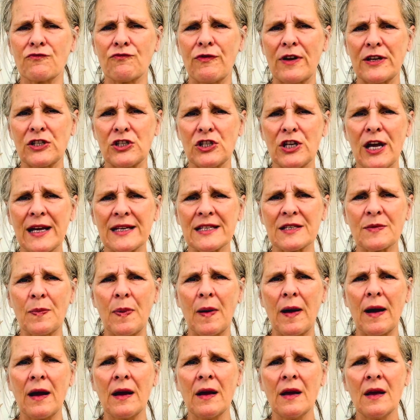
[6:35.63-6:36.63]
Red
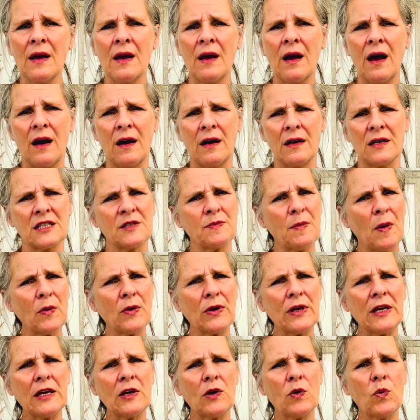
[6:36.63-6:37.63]
jasper,
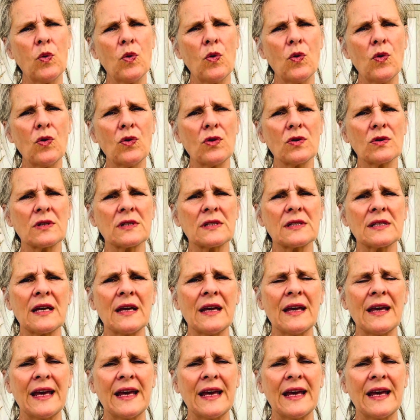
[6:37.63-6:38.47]
smoky quartz